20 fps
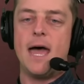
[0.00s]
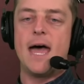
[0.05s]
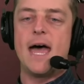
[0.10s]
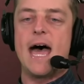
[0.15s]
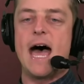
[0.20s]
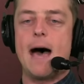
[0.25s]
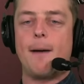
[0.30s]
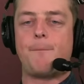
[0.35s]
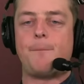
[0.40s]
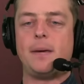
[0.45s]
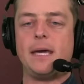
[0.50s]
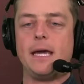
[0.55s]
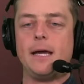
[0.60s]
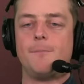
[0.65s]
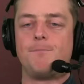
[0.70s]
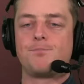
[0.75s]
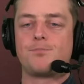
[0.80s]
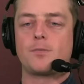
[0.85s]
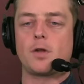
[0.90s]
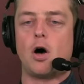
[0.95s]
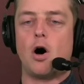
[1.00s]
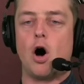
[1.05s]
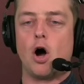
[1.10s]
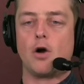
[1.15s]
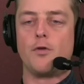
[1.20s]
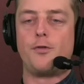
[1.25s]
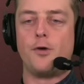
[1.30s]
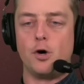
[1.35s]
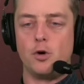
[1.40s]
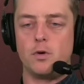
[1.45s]
Happy are
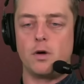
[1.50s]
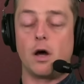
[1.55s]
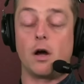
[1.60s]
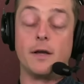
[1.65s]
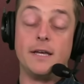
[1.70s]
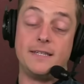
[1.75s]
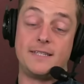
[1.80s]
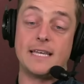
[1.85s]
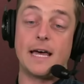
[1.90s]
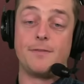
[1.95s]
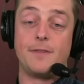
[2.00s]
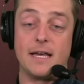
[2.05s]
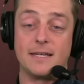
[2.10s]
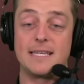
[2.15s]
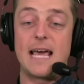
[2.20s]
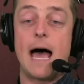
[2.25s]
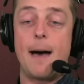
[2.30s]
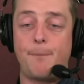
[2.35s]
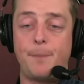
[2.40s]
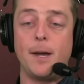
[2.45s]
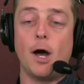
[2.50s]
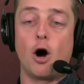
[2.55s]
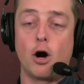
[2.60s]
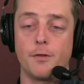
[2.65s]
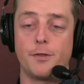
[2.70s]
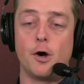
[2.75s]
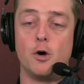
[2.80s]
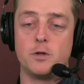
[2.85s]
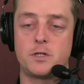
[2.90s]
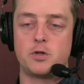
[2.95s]
those, or he said this, happy are
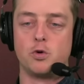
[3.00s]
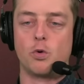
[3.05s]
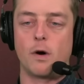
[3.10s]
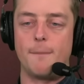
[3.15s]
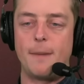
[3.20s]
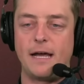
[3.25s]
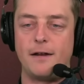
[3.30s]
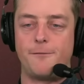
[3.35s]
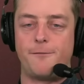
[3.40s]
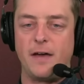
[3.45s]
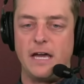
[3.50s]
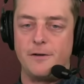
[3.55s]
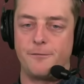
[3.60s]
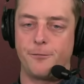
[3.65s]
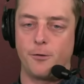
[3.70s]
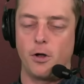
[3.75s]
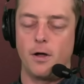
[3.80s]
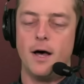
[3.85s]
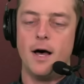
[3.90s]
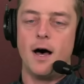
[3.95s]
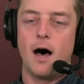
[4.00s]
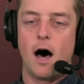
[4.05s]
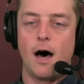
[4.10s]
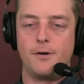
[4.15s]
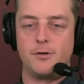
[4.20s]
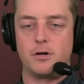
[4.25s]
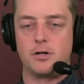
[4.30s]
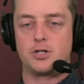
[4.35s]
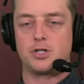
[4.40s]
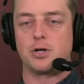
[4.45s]
those who remain faithful
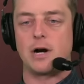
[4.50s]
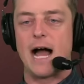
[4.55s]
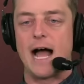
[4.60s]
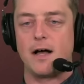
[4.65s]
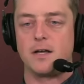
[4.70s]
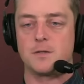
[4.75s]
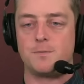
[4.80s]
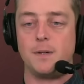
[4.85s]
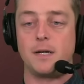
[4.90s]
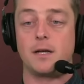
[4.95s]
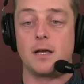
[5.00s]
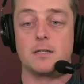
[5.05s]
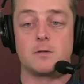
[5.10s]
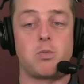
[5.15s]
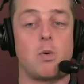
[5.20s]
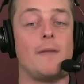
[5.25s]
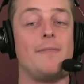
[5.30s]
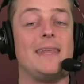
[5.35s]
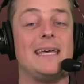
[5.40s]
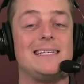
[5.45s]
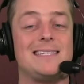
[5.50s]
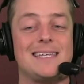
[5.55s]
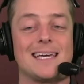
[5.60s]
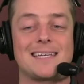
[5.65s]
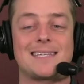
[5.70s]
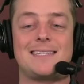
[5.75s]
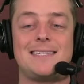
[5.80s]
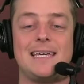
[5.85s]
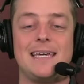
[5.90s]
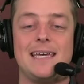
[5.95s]
under trials, because when they
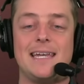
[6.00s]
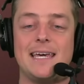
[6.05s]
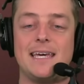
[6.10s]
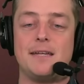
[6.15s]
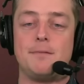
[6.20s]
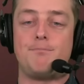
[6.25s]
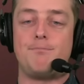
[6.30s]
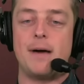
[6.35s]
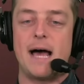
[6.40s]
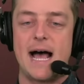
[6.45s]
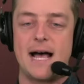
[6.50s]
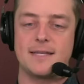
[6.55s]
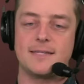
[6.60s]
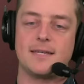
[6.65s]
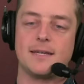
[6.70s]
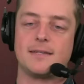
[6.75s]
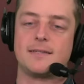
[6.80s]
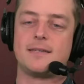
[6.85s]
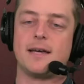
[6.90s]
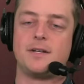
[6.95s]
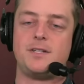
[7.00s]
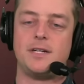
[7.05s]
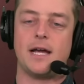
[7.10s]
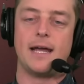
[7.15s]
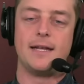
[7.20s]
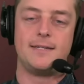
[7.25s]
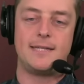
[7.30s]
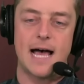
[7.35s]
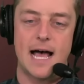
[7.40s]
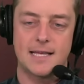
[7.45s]
succeed in passing such a
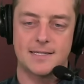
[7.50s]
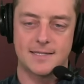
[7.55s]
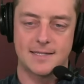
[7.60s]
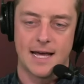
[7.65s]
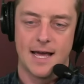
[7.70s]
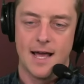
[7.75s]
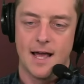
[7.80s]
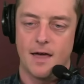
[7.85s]
test,